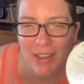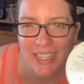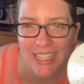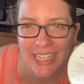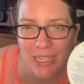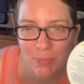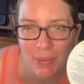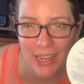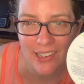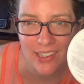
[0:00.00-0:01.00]
my cleaning
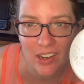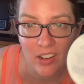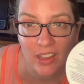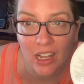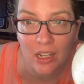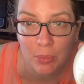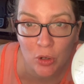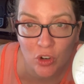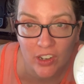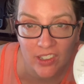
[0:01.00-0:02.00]
paste here, the elbow
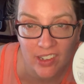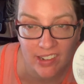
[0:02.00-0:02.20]
grease in a